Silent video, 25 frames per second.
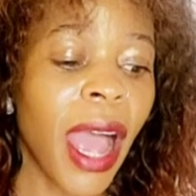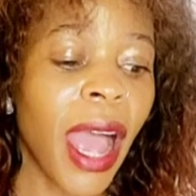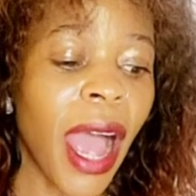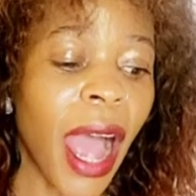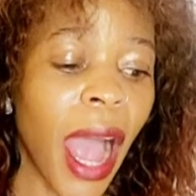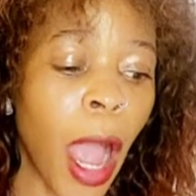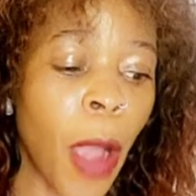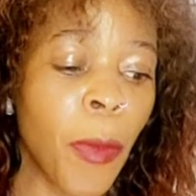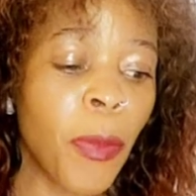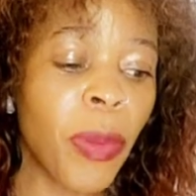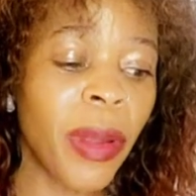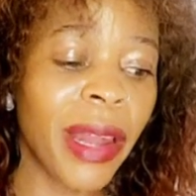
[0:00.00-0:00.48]

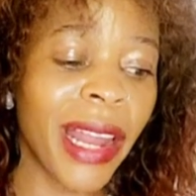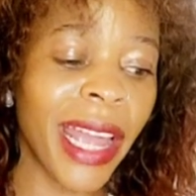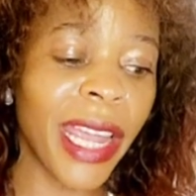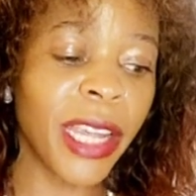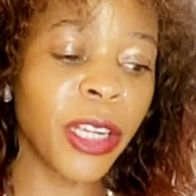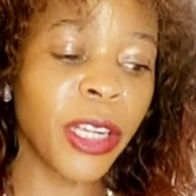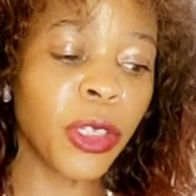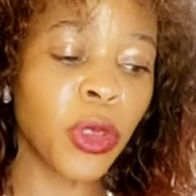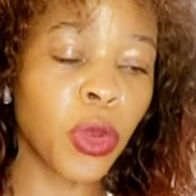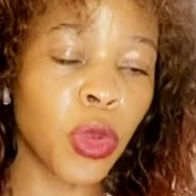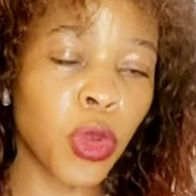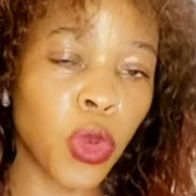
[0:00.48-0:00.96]

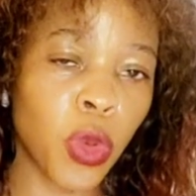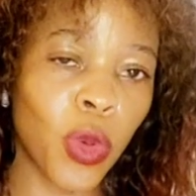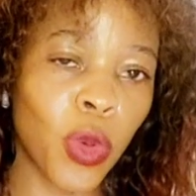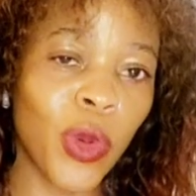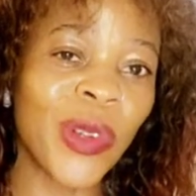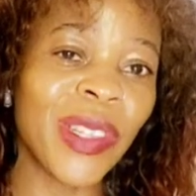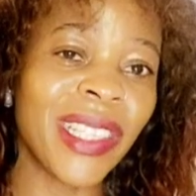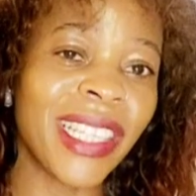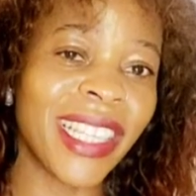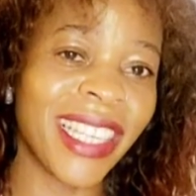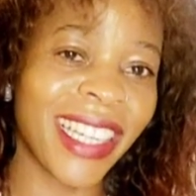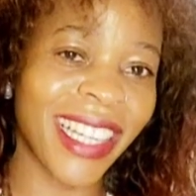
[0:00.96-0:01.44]
Applying to
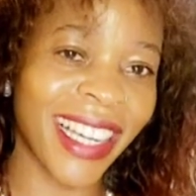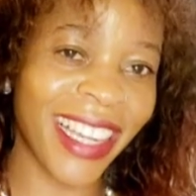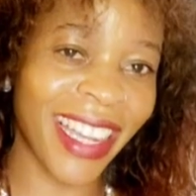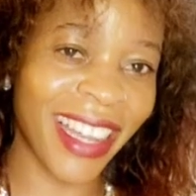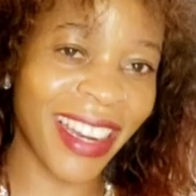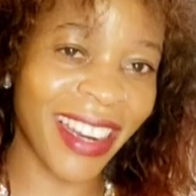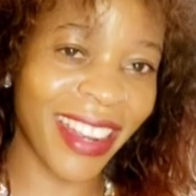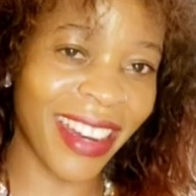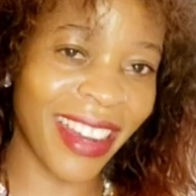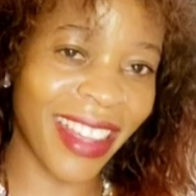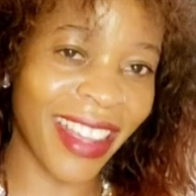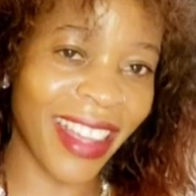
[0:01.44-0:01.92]
Schools in
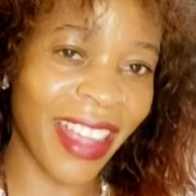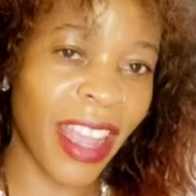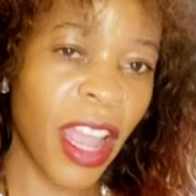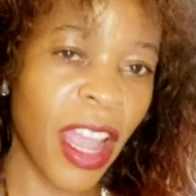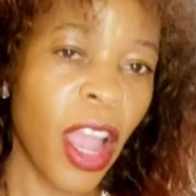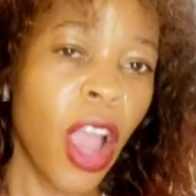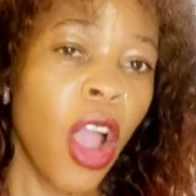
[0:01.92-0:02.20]
Canada.